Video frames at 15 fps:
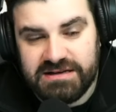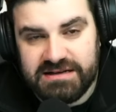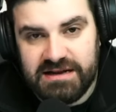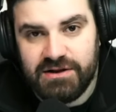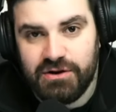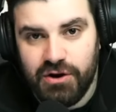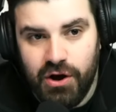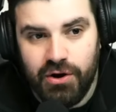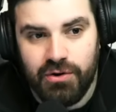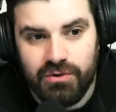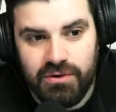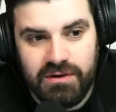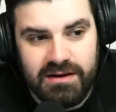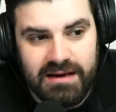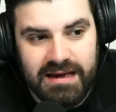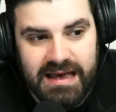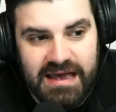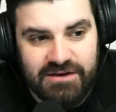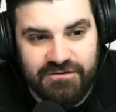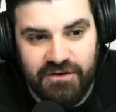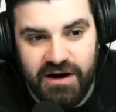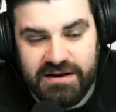I didn't know
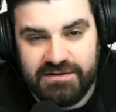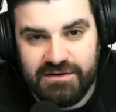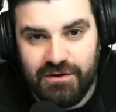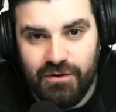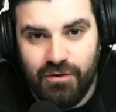if I'd